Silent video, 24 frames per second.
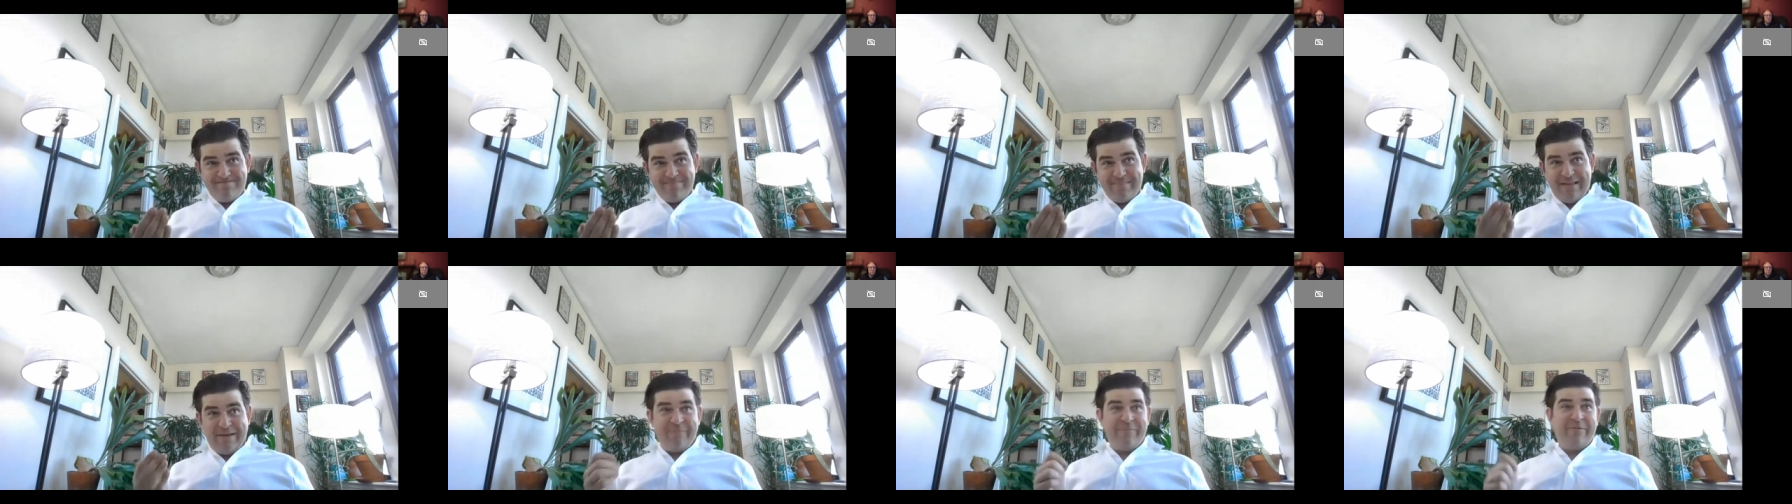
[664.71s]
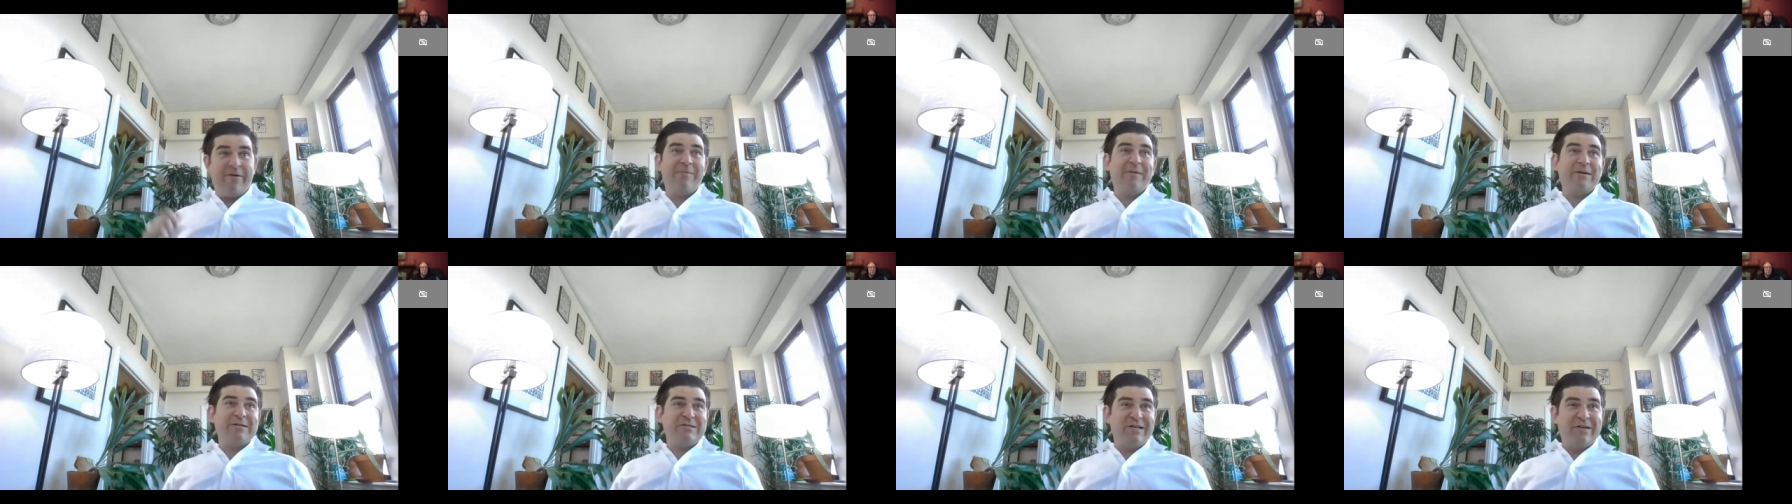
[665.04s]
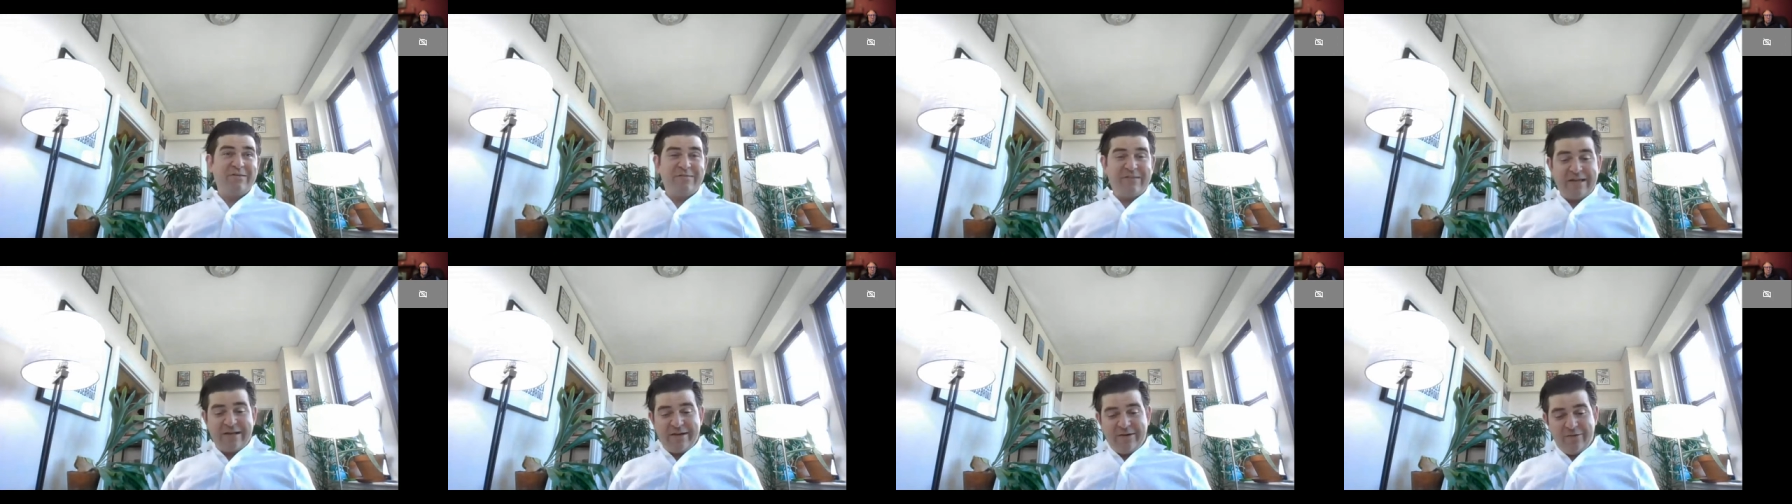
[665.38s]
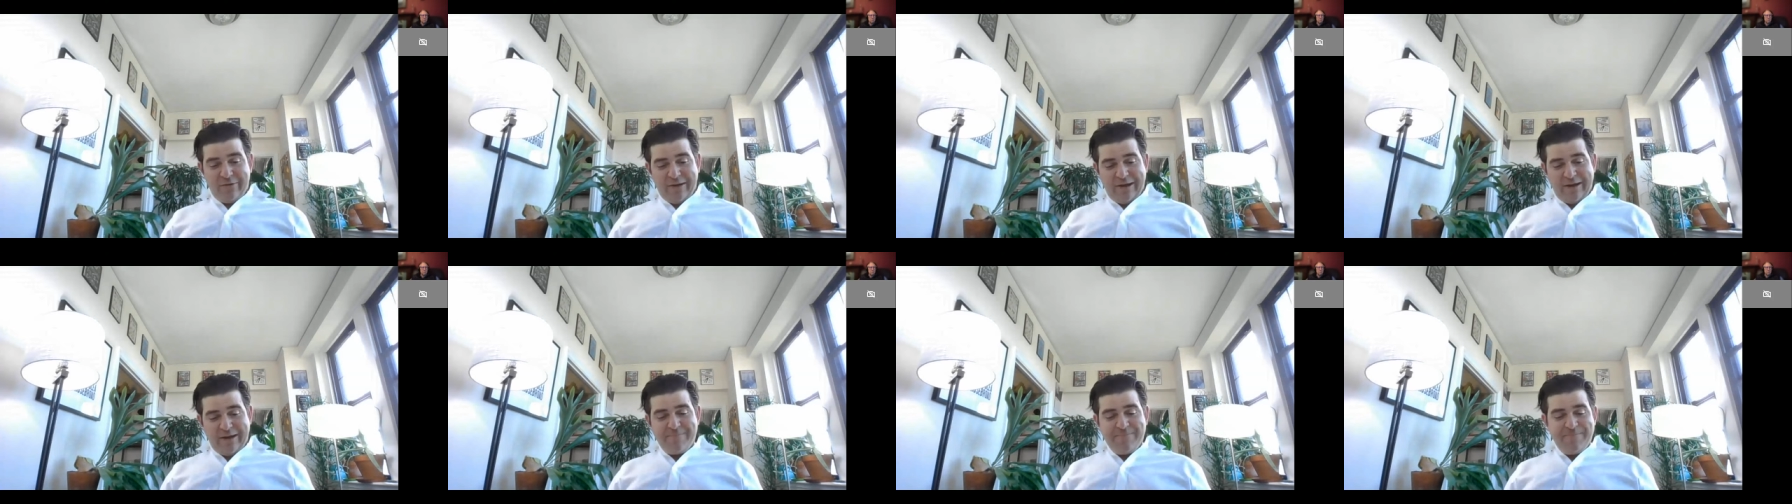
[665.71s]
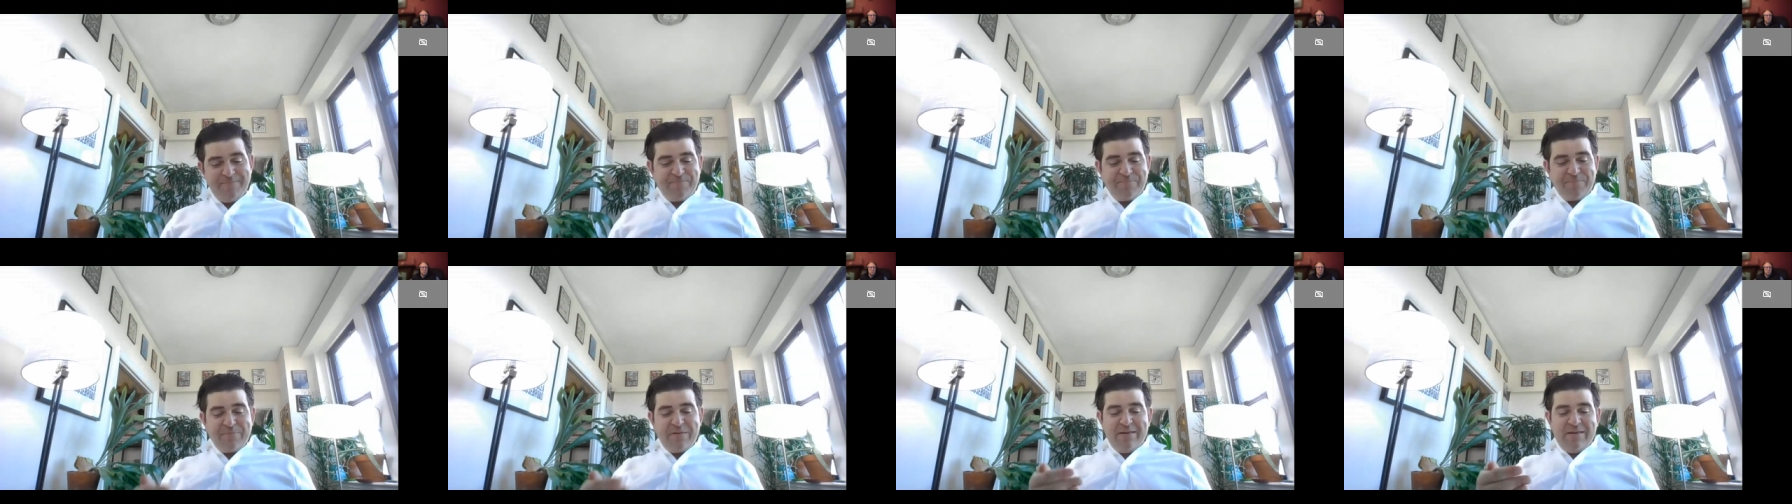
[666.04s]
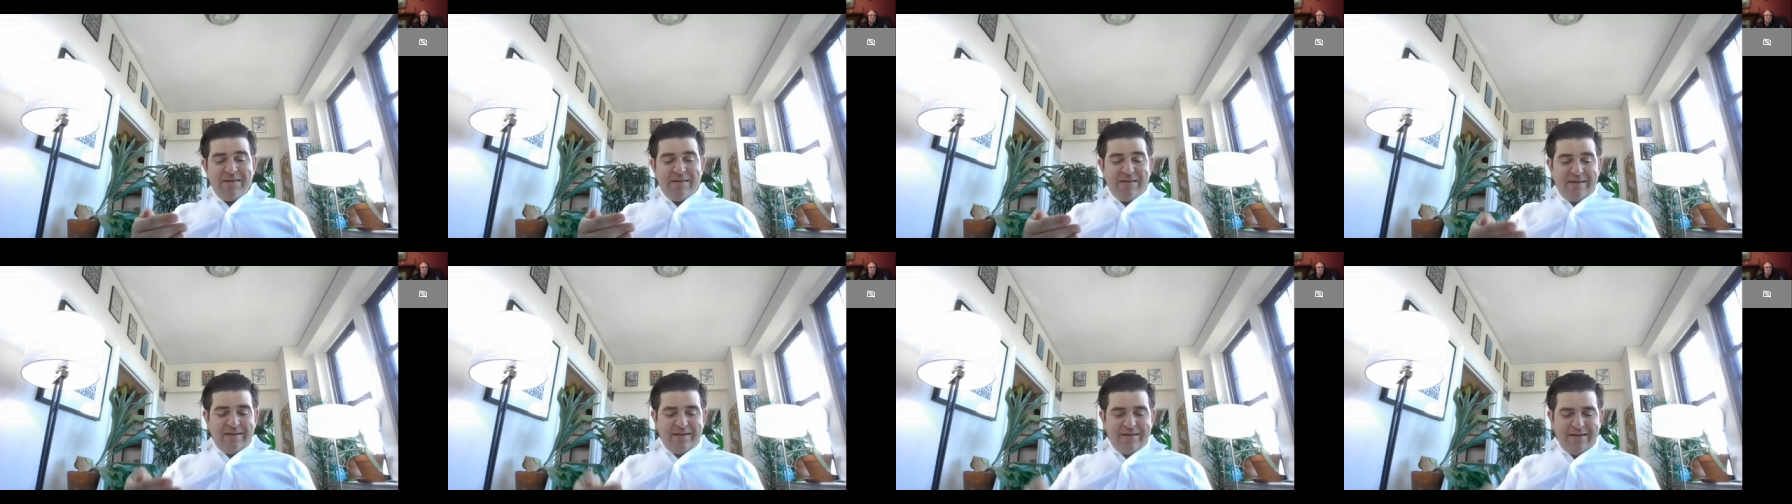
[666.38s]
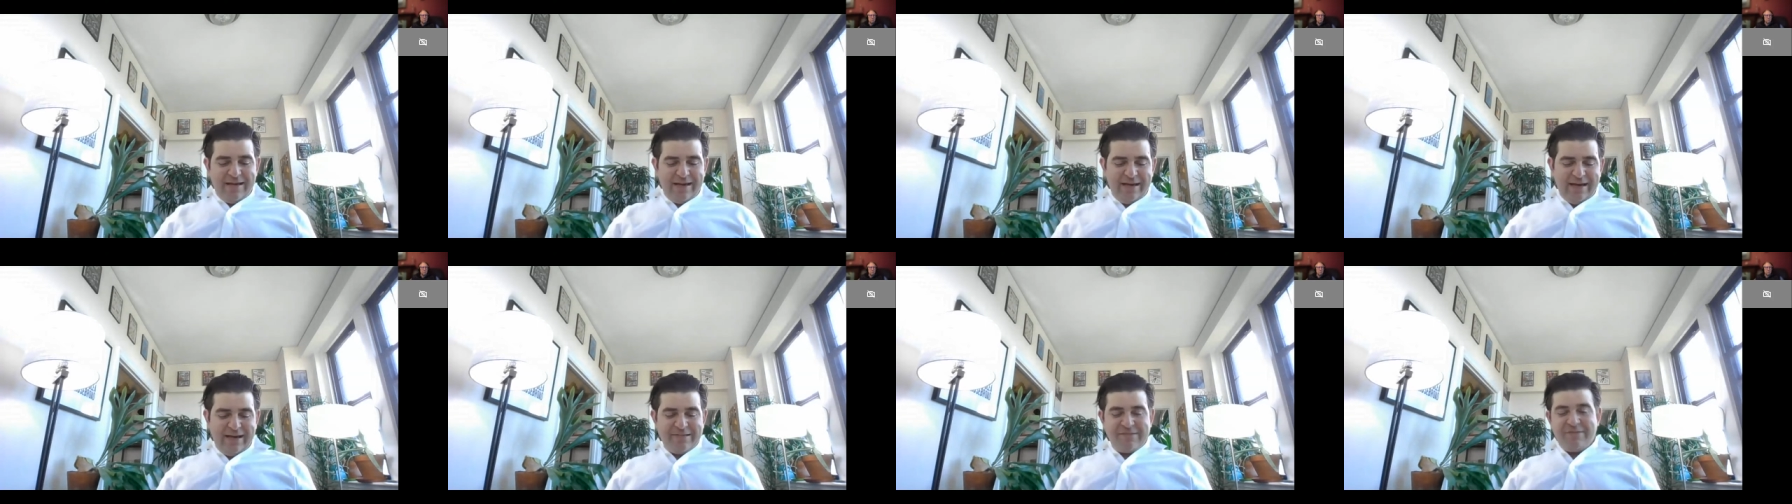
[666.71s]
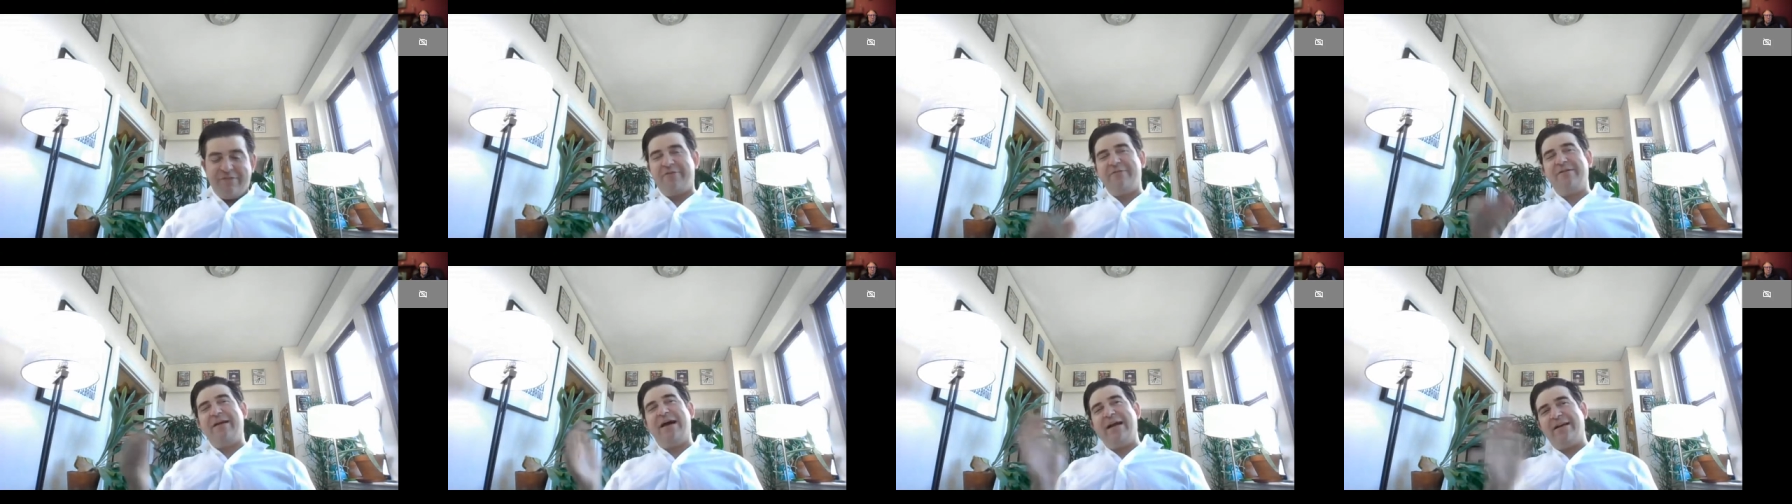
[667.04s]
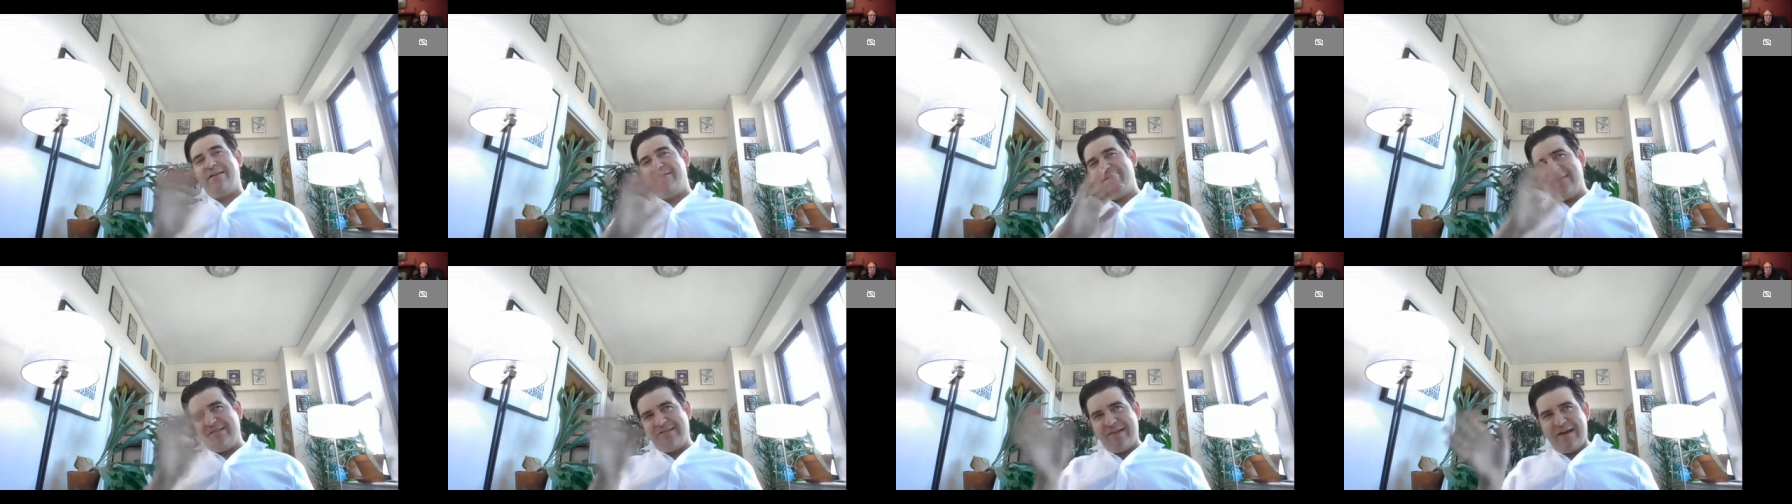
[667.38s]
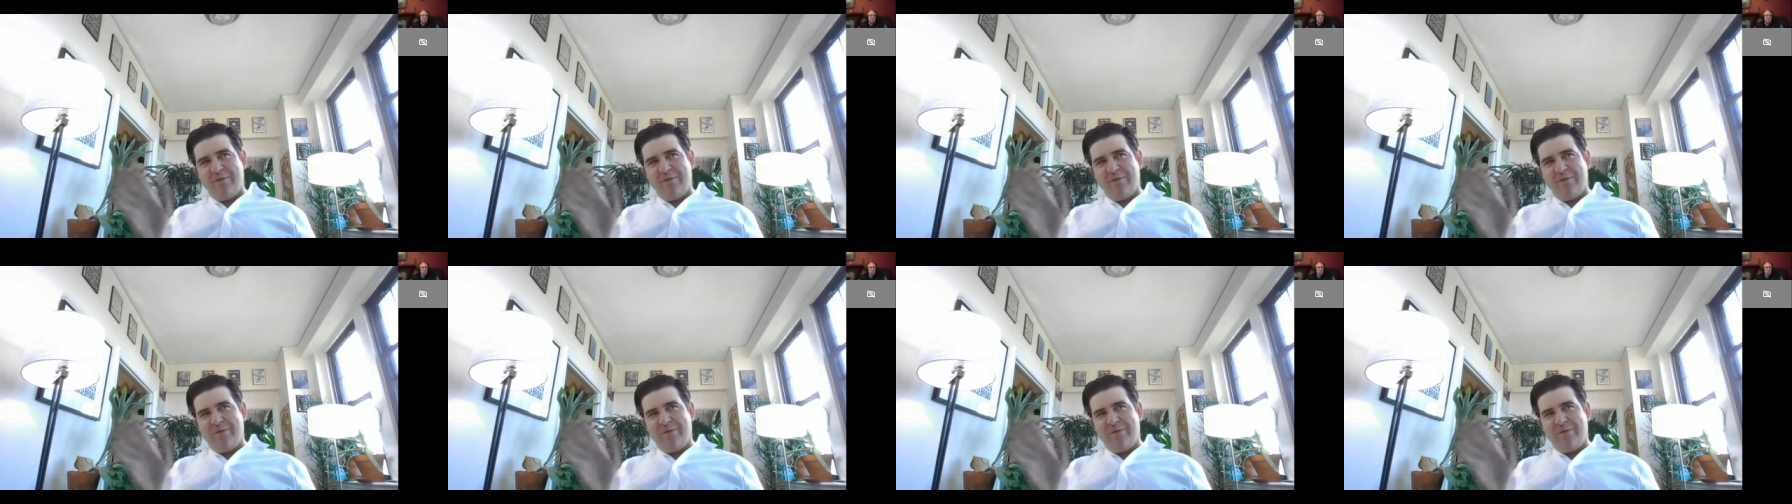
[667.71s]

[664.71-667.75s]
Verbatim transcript: That very much sounds like coding. Uh, so there are nine of these.